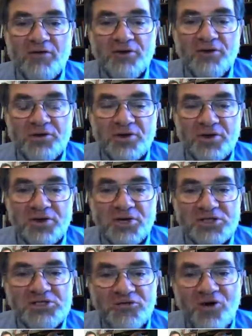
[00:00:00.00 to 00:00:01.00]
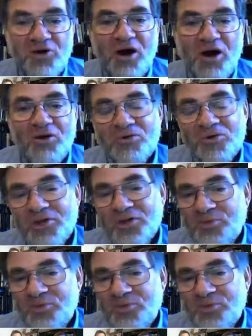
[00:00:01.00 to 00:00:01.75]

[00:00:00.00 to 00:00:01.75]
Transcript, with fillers: governed is to follow